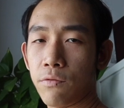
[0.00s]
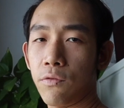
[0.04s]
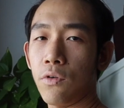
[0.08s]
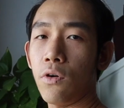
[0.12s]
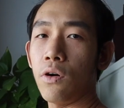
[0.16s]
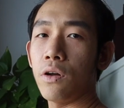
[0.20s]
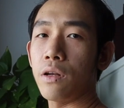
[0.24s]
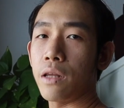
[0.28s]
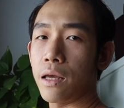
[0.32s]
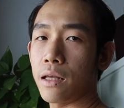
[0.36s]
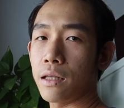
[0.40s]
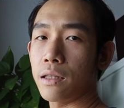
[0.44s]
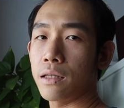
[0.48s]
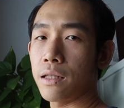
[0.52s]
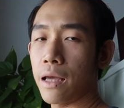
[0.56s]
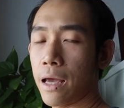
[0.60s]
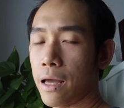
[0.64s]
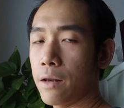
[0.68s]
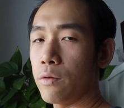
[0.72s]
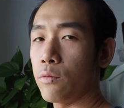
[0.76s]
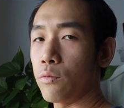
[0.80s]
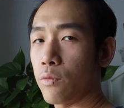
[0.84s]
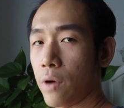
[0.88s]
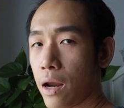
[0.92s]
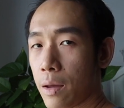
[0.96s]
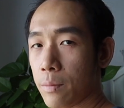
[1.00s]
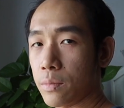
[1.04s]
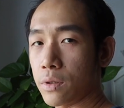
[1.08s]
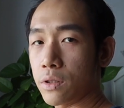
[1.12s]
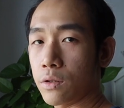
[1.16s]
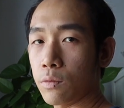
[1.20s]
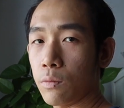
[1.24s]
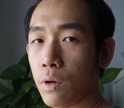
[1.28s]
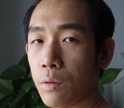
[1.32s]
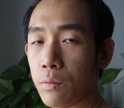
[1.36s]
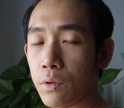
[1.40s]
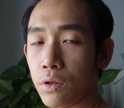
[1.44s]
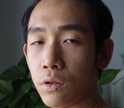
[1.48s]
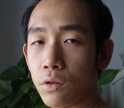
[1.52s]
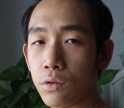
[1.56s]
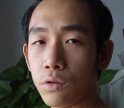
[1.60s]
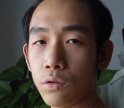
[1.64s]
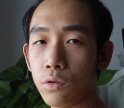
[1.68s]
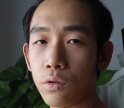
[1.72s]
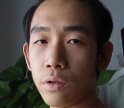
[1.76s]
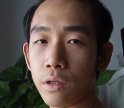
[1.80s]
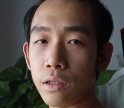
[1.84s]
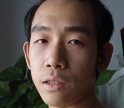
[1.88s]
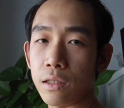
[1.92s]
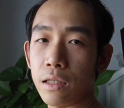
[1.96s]
for that 10 reps, what we're going to
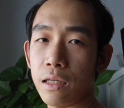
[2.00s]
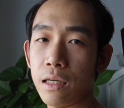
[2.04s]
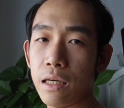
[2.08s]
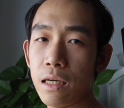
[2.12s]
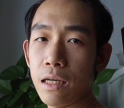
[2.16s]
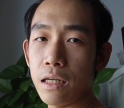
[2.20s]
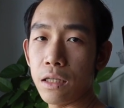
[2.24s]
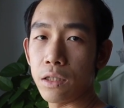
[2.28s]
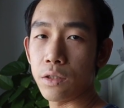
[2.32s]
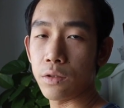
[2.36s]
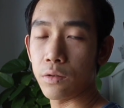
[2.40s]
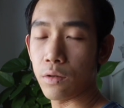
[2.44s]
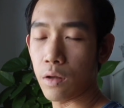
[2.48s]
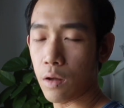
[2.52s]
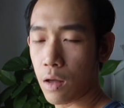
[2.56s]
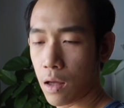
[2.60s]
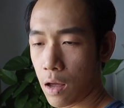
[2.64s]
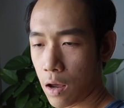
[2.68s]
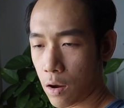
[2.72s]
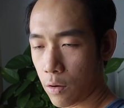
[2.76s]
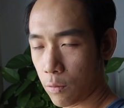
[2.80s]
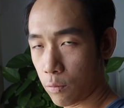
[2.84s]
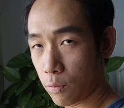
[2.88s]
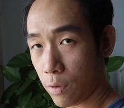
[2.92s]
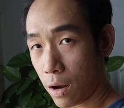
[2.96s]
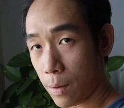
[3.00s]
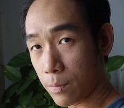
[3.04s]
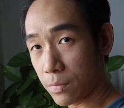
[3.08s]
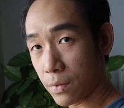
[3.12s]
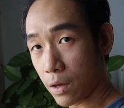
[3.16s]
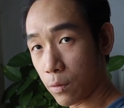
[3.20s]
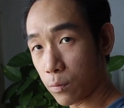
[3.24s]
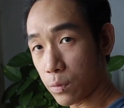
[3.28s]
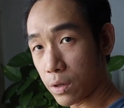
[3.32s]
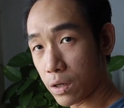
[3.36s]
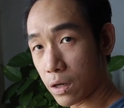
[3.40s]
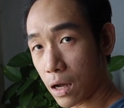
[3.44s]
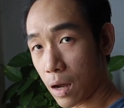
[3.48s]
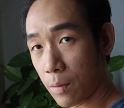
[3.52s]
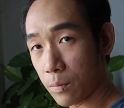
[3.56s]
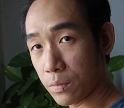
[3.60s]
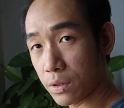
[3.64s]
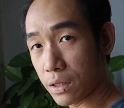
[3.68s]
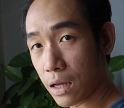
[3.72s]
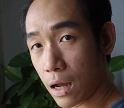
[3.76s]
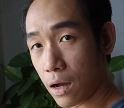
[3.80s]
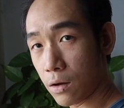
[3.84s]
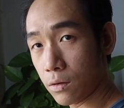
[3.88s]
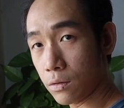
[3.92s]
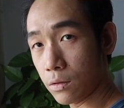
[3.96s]
do is each rep that we come
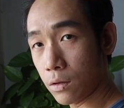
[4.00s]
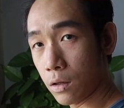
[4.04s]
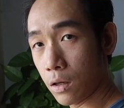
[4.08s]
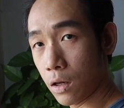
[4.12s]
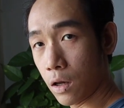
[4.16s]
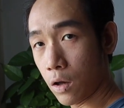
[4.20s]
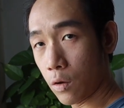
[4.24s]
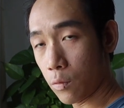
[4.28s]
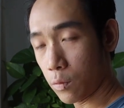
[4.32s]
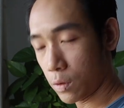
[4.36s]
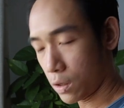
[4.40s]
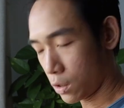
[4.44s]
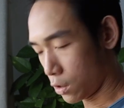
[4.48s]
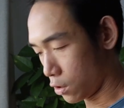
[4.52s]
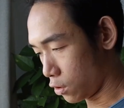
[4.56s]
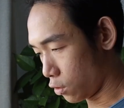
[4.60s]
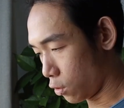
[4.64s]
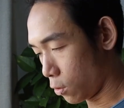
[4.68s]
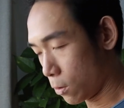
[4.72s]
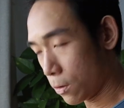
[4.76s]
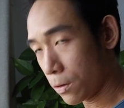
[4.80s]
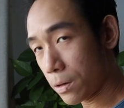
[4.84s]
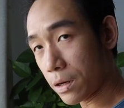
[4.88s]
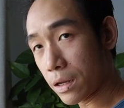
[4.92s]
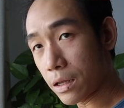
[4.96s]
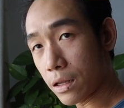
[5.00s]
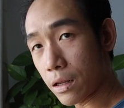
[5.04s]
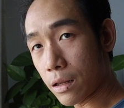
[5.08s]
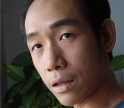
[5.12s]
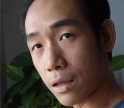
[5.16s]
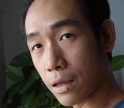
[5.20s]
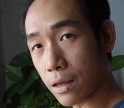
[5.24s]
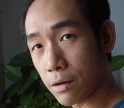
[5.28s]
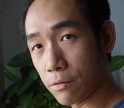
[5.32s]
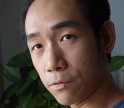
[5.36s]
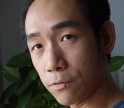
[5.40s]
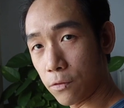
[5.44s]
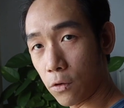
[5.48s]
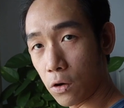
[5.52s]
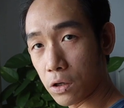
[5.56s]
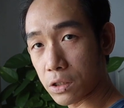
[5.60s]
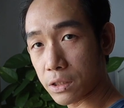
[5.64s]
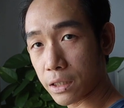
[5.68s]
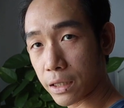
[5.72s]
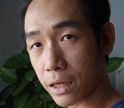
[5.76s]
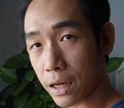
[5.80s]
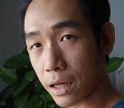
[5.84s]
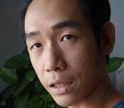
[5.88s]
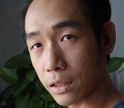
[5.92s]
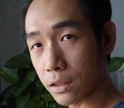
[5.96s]
down, we're going to lower it in 4
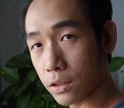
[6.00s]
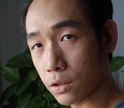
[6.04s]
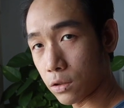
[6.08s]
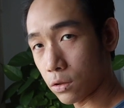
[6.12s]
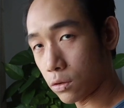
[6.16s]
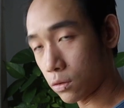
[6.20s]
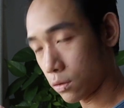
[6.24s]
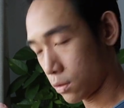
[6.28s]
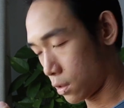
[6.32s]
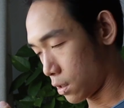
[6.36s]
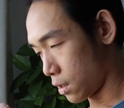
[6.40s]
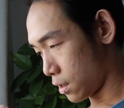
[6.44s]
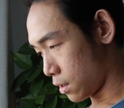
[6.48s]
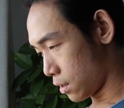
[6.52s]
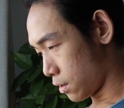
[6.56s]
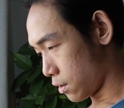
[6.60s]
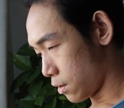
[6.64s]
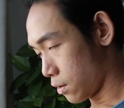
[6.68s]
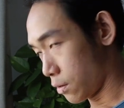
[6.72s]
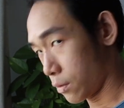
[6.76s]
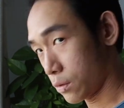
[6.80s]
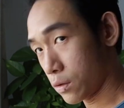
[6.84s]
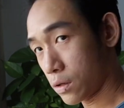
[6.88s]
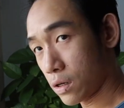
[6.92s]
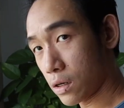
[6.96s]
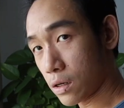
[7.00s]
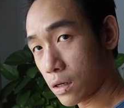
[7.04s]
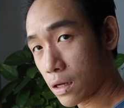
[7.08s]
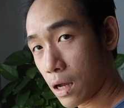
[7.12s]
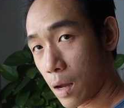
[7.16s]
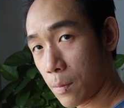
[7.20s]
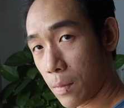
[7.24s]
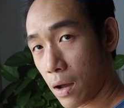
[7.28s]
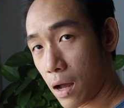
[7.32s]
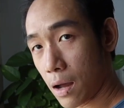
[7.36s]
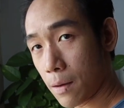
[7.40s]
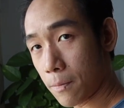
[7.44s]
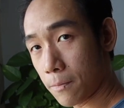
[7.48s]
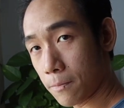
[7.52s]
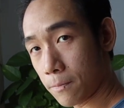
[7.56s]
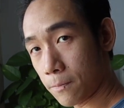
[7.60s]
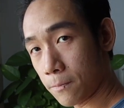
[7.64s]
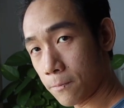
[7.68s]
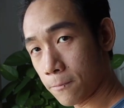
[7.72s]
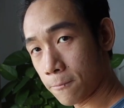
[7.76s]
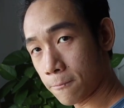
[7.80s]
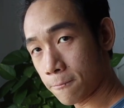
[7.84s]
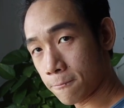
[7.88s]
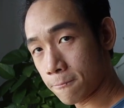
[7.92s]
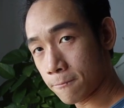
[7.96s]
seconds. So we're going to come up
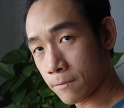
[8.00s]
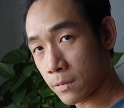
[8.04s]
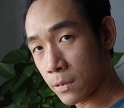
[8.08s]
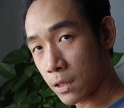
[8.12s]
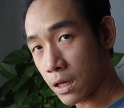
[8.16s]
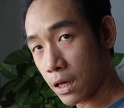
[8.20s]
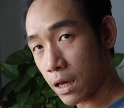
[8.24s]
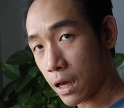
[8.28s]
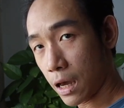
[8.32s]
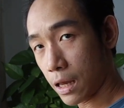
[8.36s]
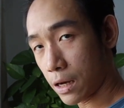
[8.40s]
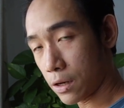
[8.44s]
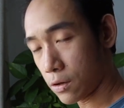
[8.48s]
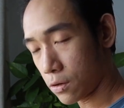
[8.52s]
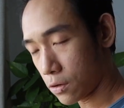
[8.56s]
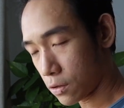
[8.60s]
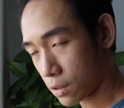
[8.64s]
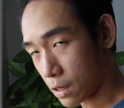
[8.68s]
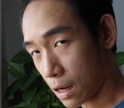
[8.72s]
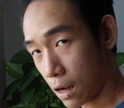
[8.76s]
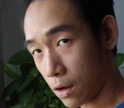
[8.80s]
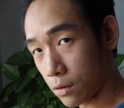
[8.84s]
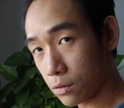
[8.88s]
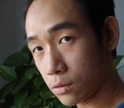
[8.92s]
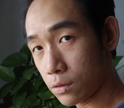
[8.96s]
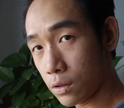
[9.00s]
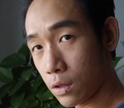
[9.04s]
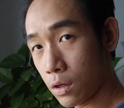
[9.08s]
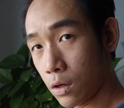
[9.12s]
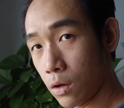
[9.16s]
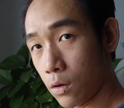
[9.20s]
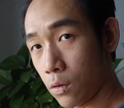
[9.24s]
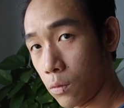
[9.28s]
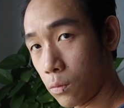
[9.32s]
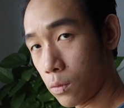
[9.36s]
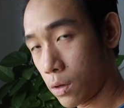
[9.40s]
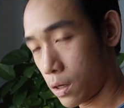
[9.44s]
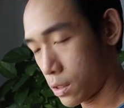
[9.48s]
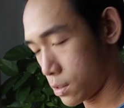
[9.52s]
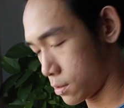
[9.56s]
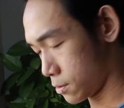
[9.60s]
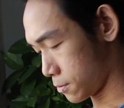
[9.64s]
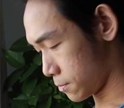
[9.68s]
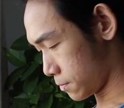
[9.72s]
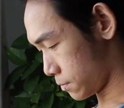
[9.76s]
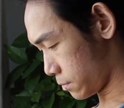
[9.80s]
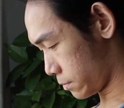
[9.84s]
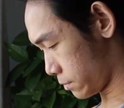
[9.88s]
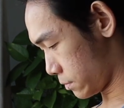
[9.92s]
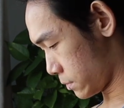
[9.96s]
and then going to count 1,
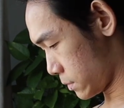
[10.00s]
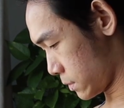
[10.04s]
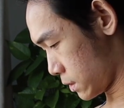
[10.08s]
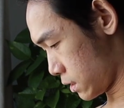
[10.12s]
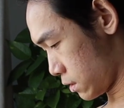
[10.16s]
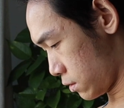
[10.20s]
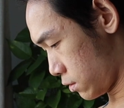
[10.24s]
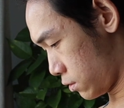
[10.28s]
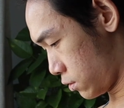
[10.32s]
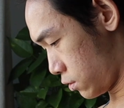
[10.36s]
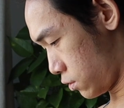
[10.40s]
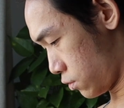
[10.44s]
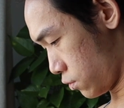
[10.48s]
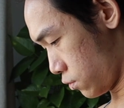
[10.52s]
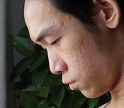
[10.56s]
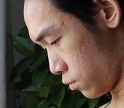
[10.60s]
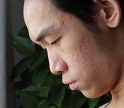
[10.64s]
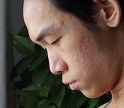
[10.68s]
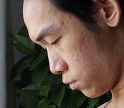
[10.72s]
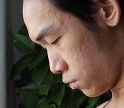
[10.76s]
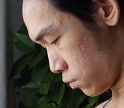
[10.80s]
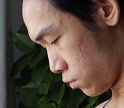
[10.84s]
2,